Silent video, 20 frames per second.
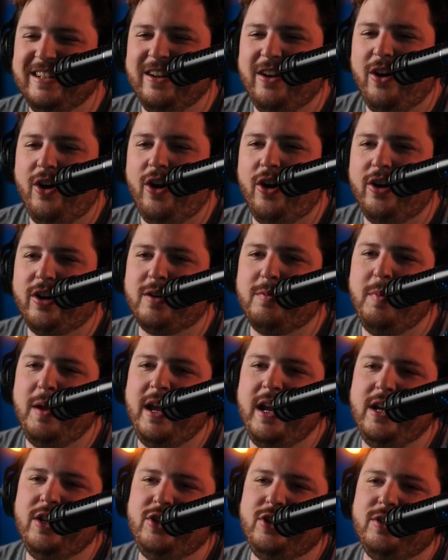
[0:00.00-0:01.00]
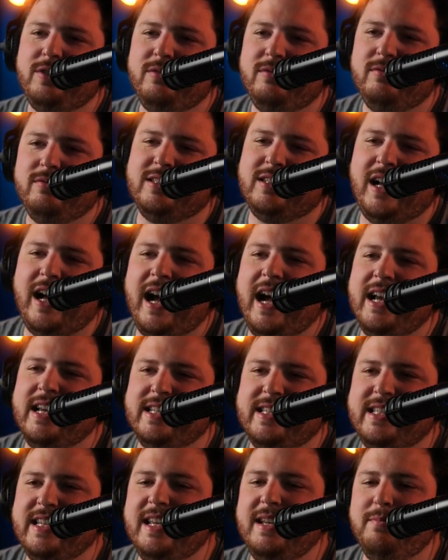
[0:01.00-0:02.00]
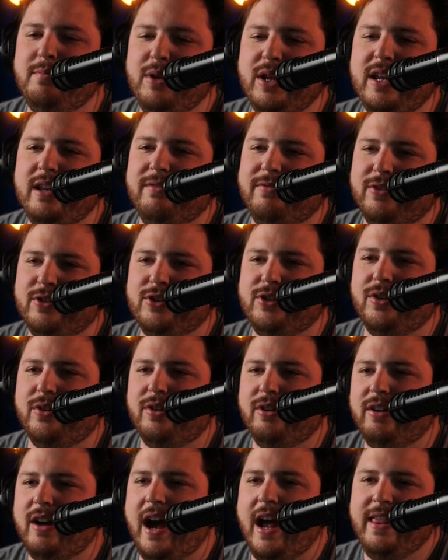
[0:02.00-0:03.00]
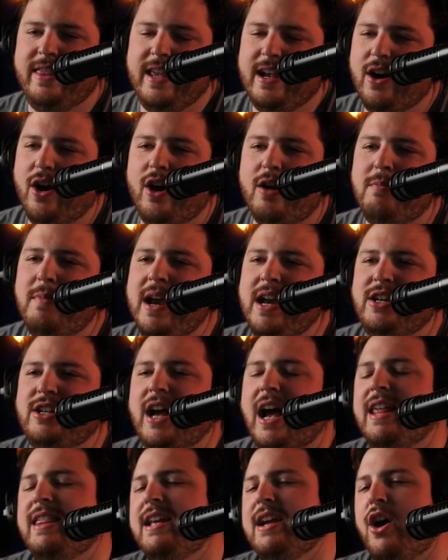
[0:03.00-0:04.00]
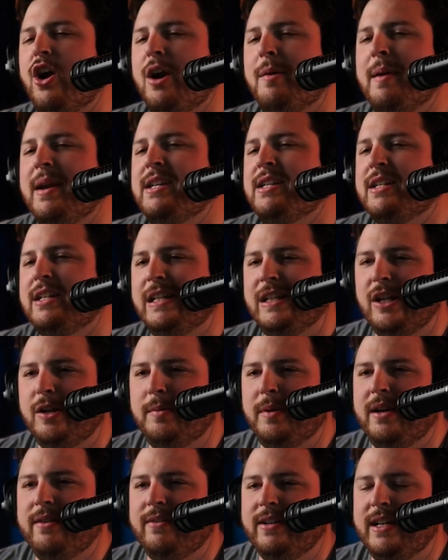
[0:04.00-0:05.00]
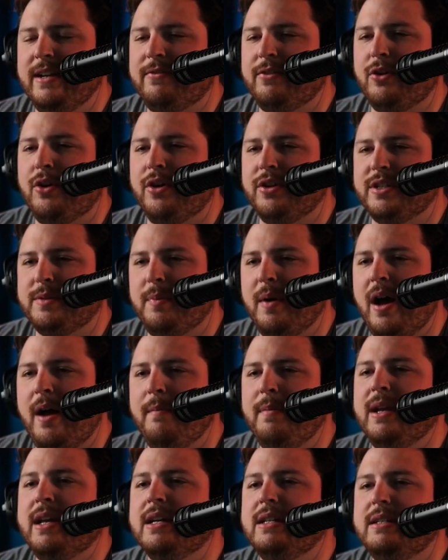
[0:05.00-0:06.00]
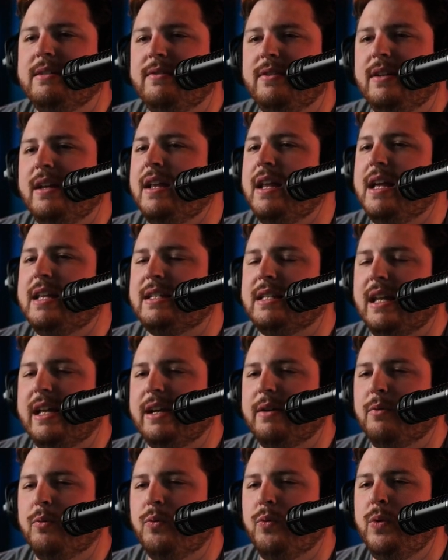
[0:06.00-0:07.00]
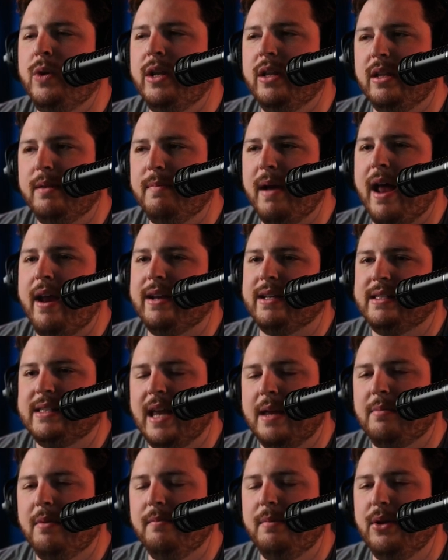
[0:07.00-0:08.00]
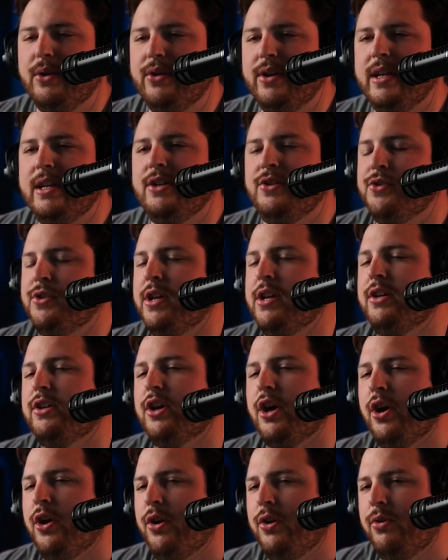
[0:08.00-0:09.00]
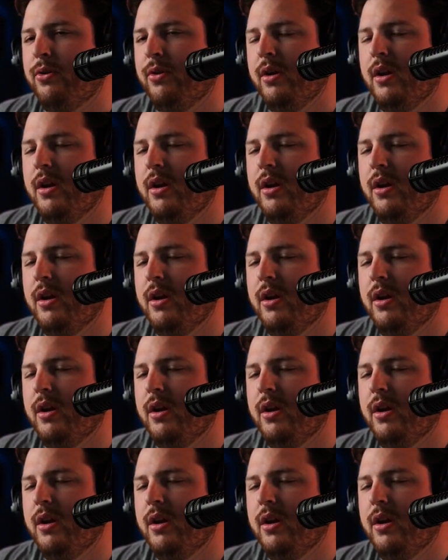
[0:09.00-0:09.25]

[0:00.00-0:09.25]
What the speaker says: Archmage, high CB for sure. I think Archmage is a little bit of a difficult spot because of it has like really bad escapability. You can go